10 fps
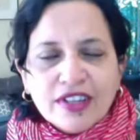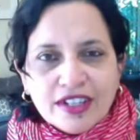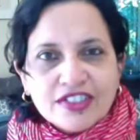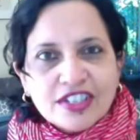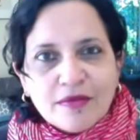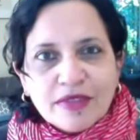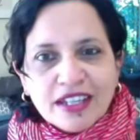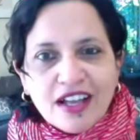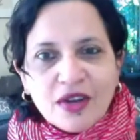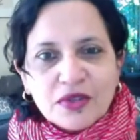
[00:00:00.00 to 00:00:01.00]
figured
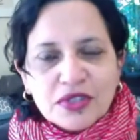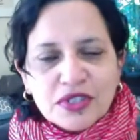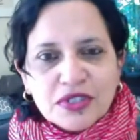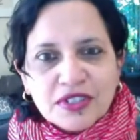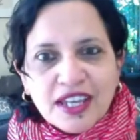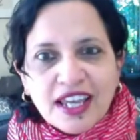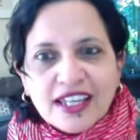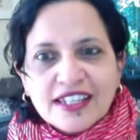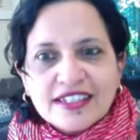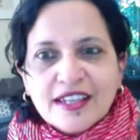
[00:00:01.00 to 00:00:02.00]
something out,
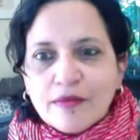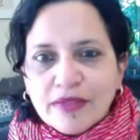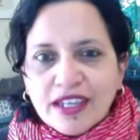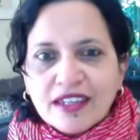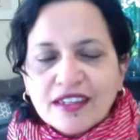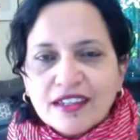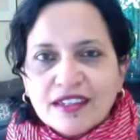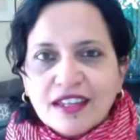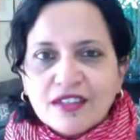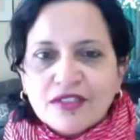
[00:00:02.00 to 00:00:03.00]
and it's something
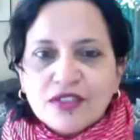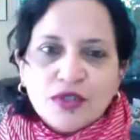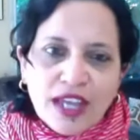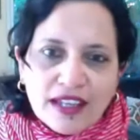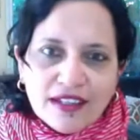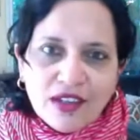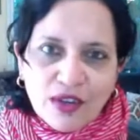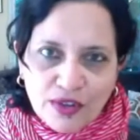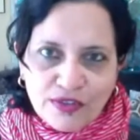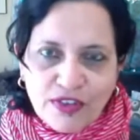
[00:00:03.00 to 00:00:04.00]
that you can
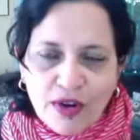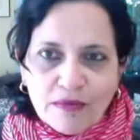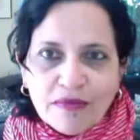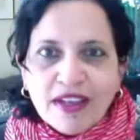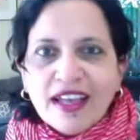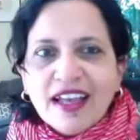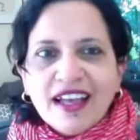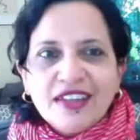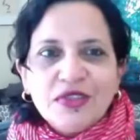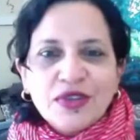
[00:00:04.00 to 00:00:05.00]
learn from
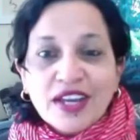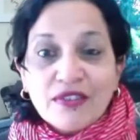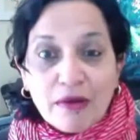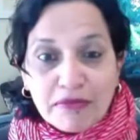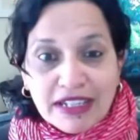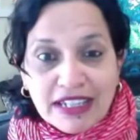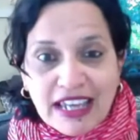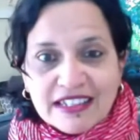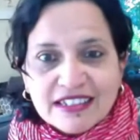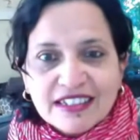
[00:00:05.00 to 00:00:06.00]
and you can
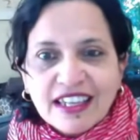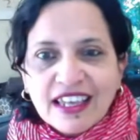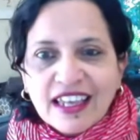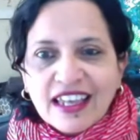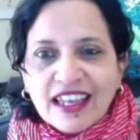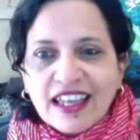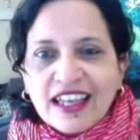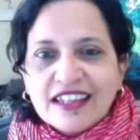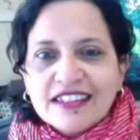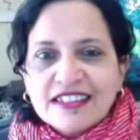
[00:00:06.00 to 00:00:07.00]
replicate.
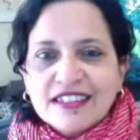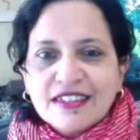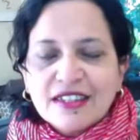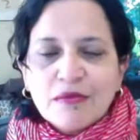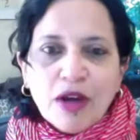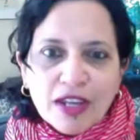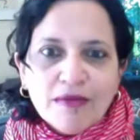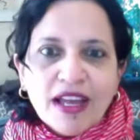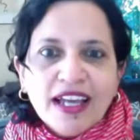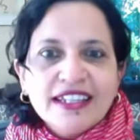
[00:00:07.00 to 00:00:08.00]
And the
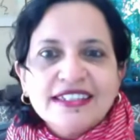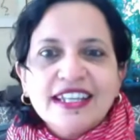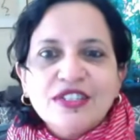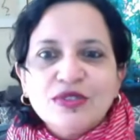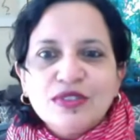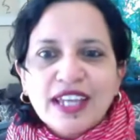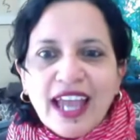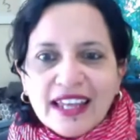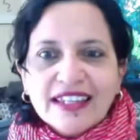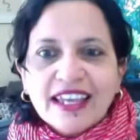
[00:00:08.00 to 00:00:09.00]
bottom line is that you
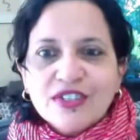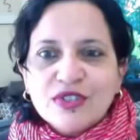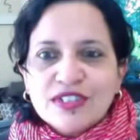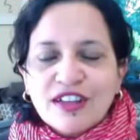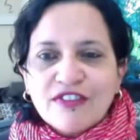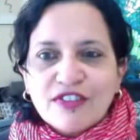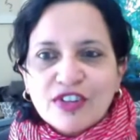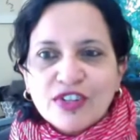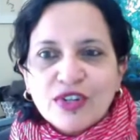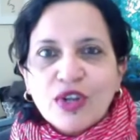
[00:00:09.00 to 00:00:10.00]
can get yourself
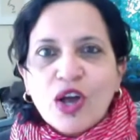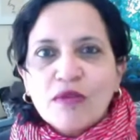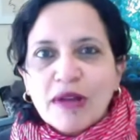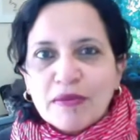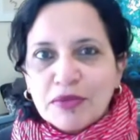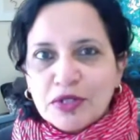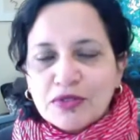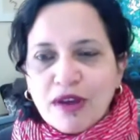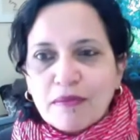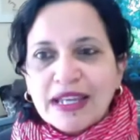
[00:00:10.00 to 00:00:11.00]
further along by
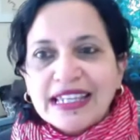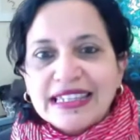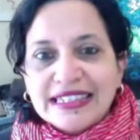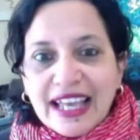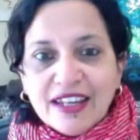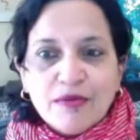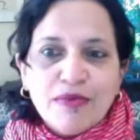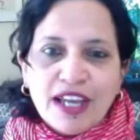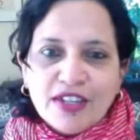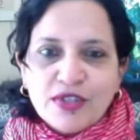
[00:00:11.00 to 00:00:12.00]
bootstrapping and then
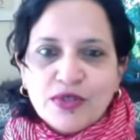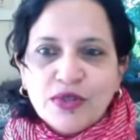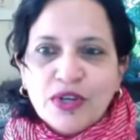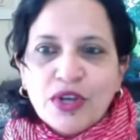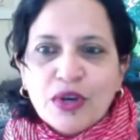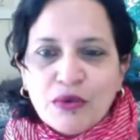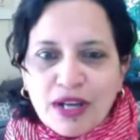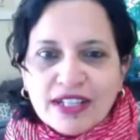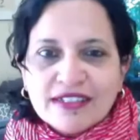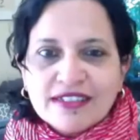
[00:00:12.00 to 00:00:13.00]
apply to
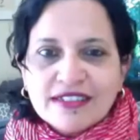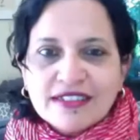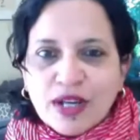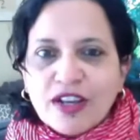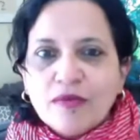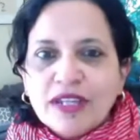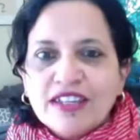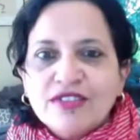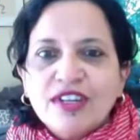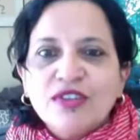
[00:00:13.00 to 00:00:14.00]
Y
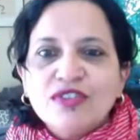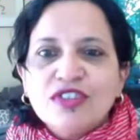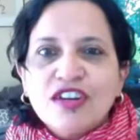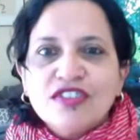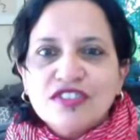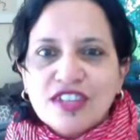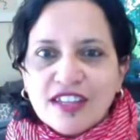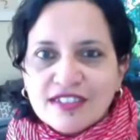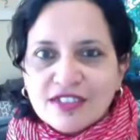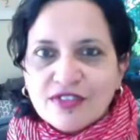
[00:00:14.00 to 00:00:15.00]
Combinator, and your
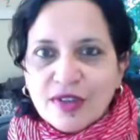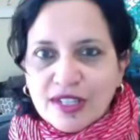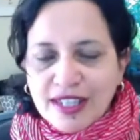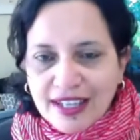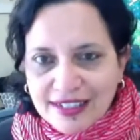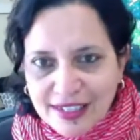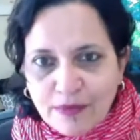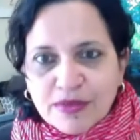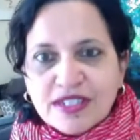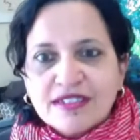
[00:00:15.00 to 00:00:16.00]
chances of
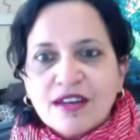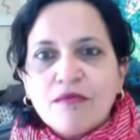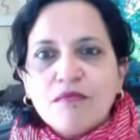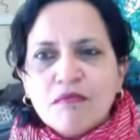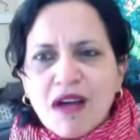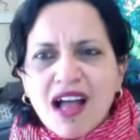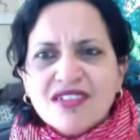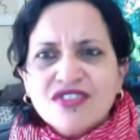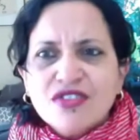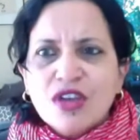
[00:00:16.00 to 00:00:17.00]
acceptance are
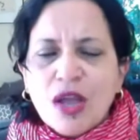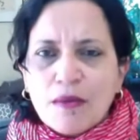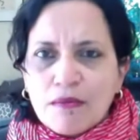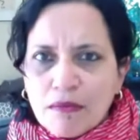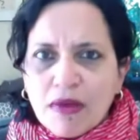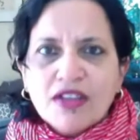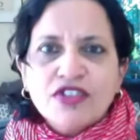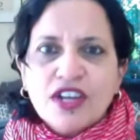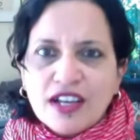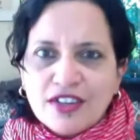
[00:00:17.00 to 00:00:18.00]
much, much